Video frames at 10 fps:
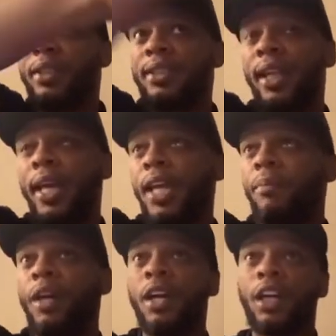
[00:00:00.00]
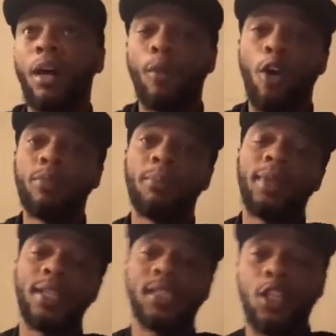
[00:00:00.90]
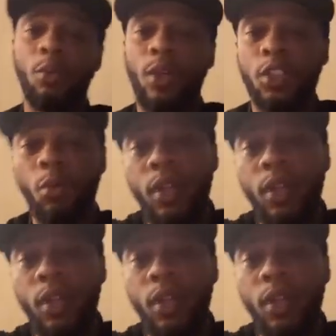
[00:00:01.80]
with this lame, come home to me and say you wasn't